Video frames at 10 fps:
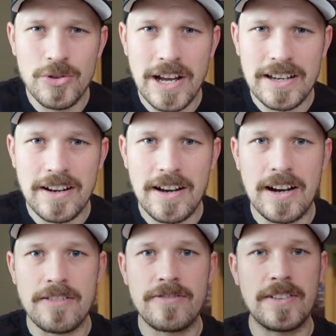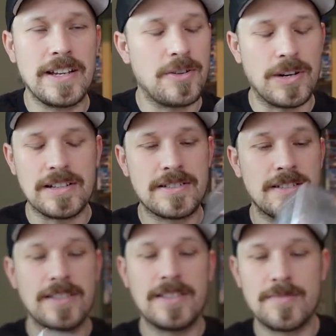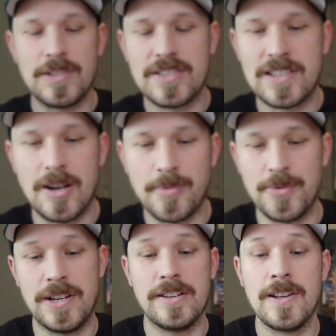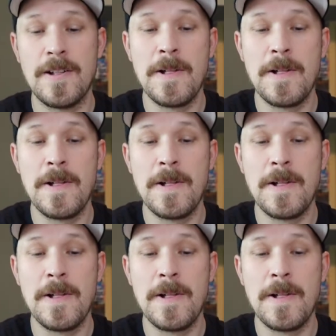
Knock it off. Anyways, that's my scalper rant.